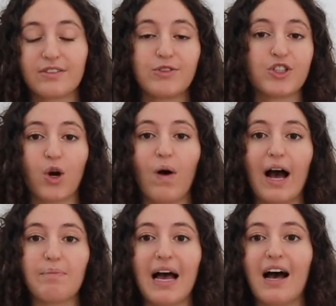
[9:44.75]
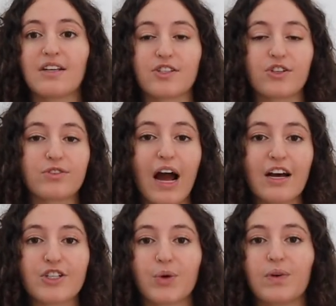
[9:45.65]
show up as a
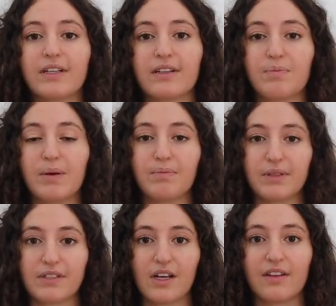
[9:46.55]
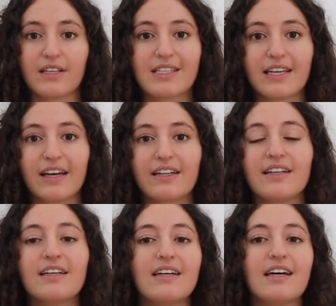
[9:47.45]
rash or little pimples on the
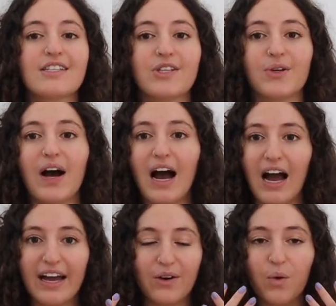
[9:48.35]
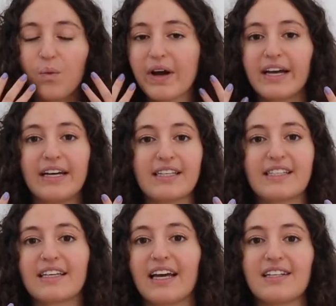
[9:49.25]
skin. So I
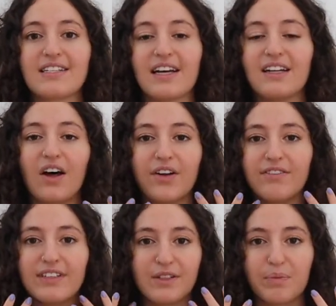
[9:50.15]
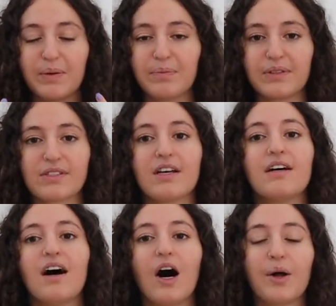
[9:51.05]
always get a lot of little pimples
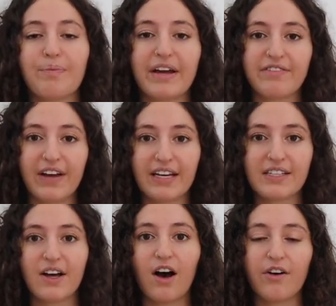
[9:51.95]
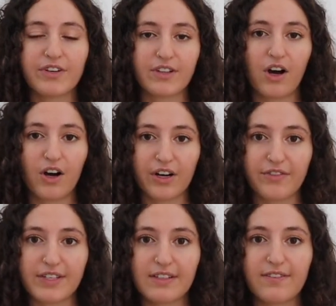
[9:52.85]
on my face after the
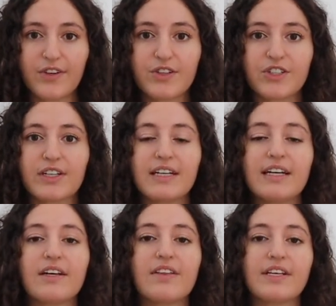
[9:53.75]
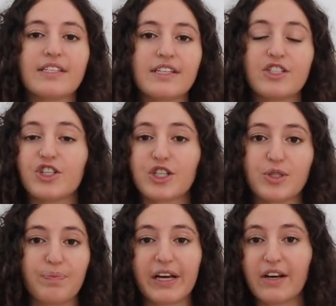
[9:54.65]
Ocrevus infusion. This is
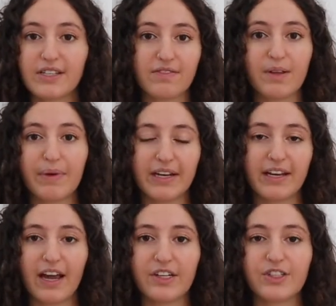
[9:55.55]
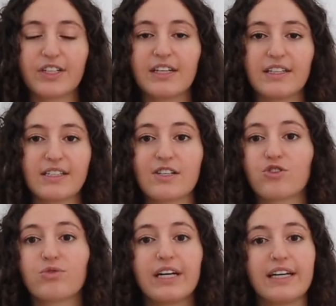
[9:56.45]
just because of the medication, and this
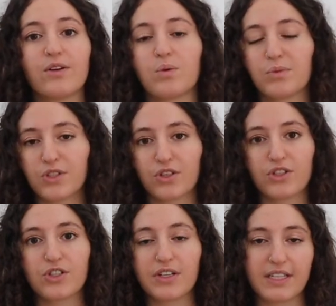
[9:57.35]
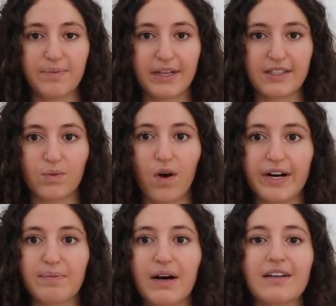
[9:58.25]
is really normal, so it's not something to
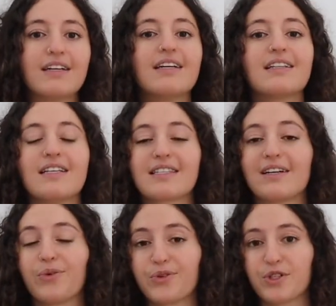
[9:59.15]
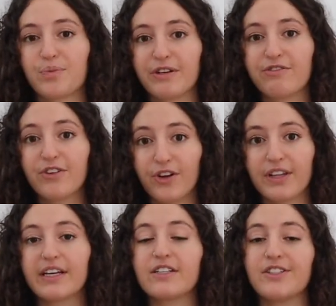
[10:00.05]
worry about. This can also be
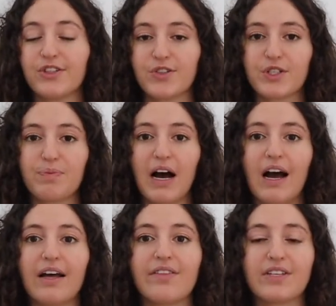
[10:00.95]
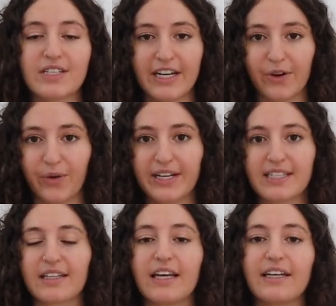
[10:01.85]
further induced by the steroids
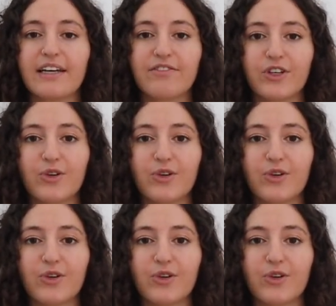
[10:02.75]
that they give